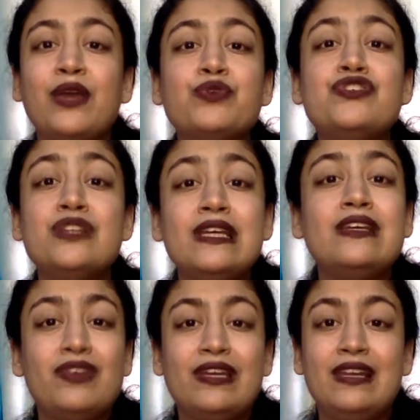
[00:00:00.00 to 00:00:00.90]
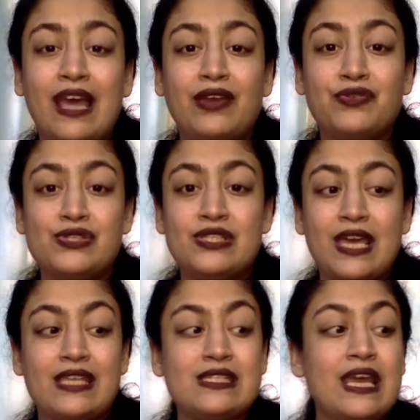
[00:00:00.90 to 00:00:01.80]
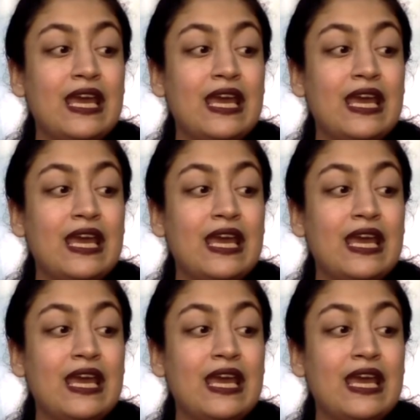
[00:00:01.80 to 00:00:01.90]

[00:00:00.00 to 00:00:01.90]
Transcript: would really like to suggest